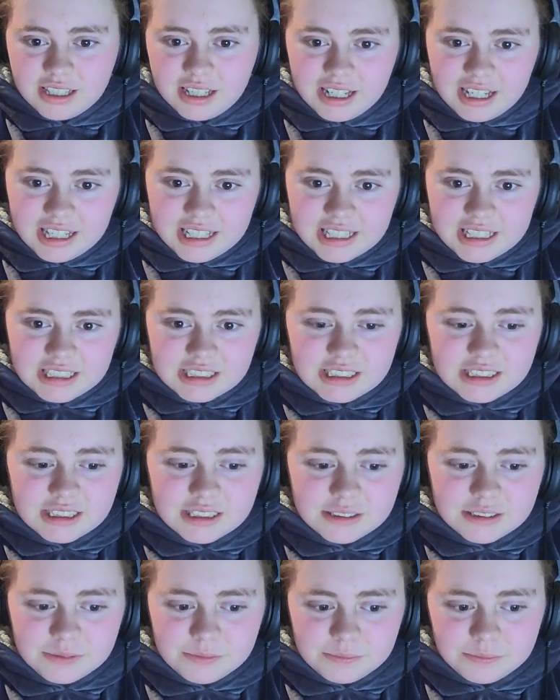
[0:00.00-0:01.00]

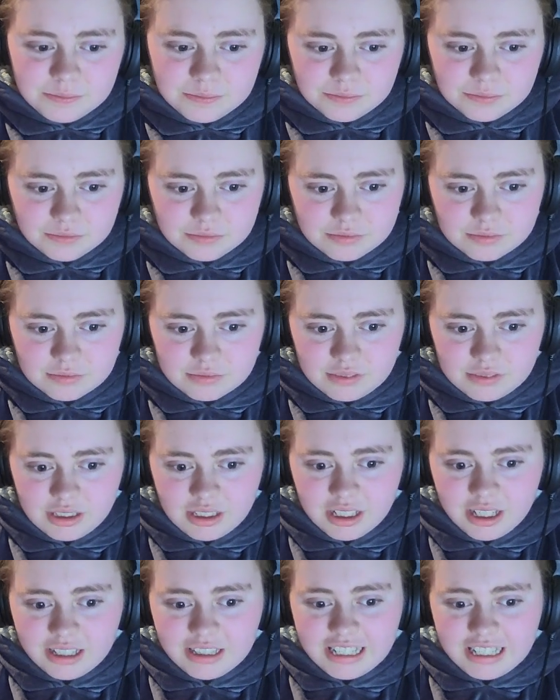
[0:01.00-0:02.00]
There's
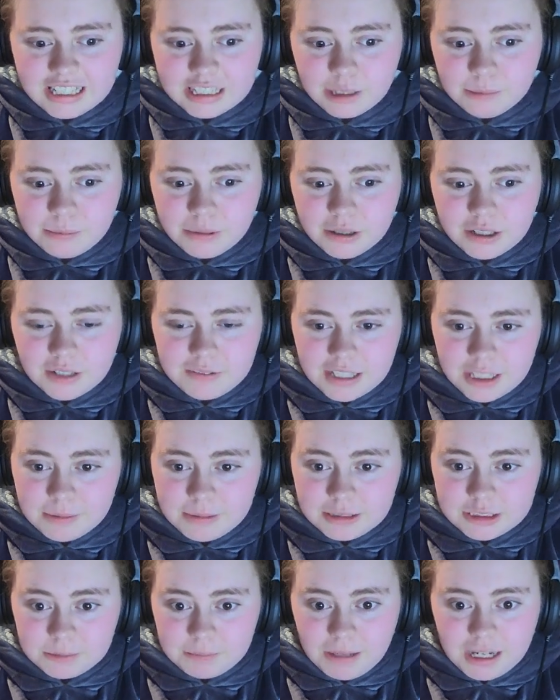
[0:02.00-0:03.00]
like the Book of
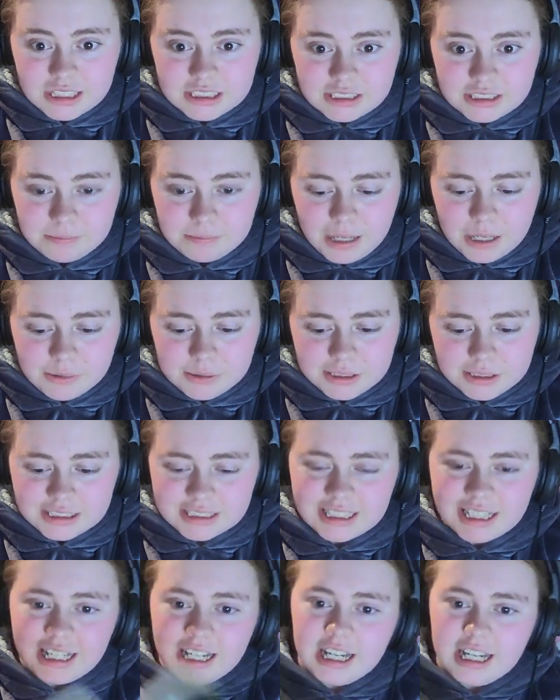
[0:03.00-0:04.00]
Elemental
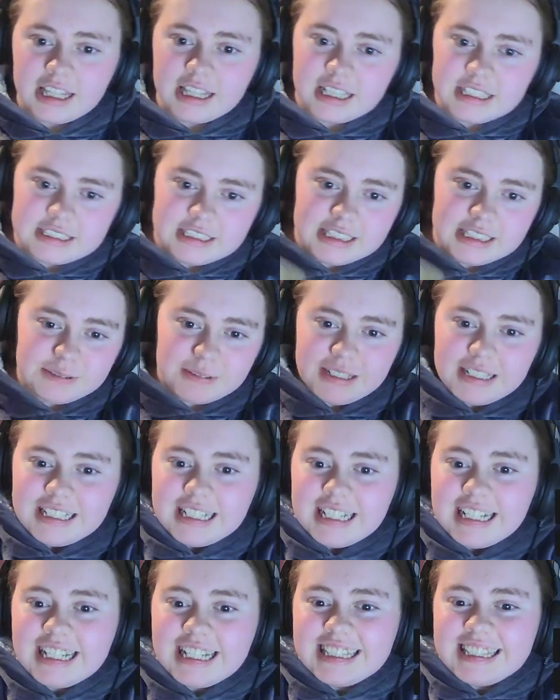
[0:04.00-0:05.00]
Powers. There's this one.
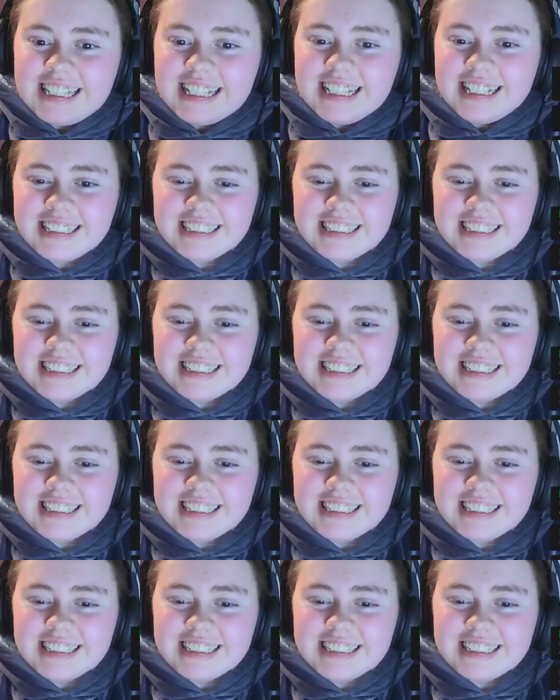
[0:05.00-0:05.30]
There,